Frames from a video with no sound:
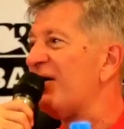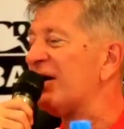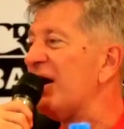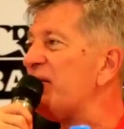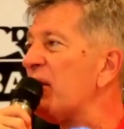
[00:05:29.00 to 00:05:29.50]

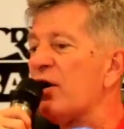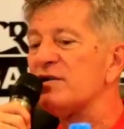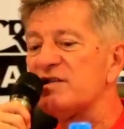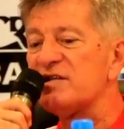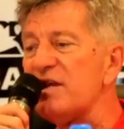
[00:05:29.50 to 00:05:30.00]
okay,
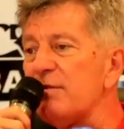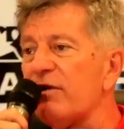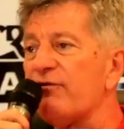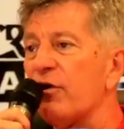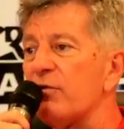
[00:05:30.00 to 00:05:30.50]
because
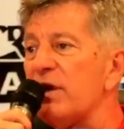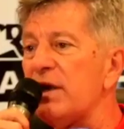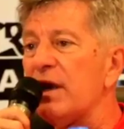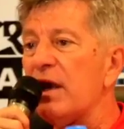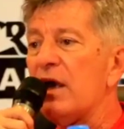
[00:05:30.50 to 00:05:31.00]
Samba for
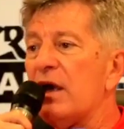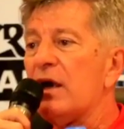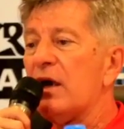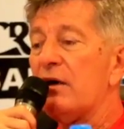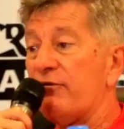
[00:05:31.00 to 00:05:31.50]
me,
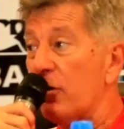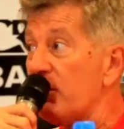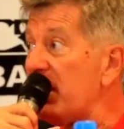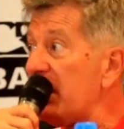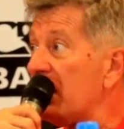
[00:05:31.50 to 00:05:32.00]
for
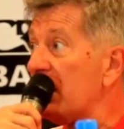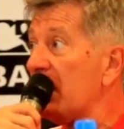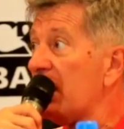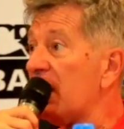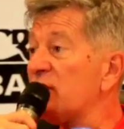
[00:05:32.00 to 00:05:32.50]
me,
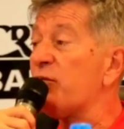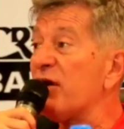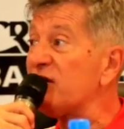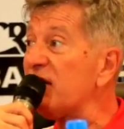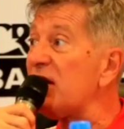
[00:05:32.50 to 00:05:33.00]
as
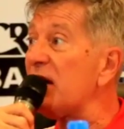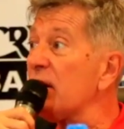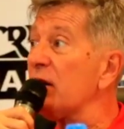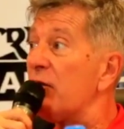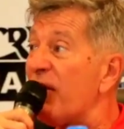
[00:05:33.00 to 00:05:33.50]

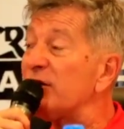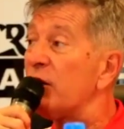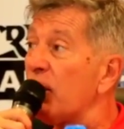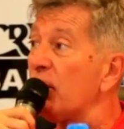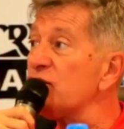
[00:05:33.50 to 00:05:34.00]
Brazilian
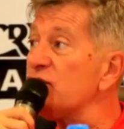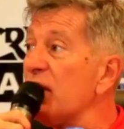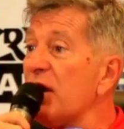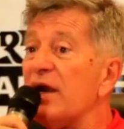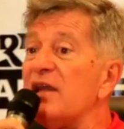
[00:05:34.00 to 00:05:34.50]
red coach,
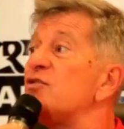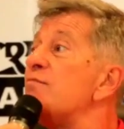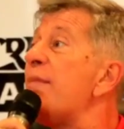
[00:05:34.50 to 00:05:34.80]
is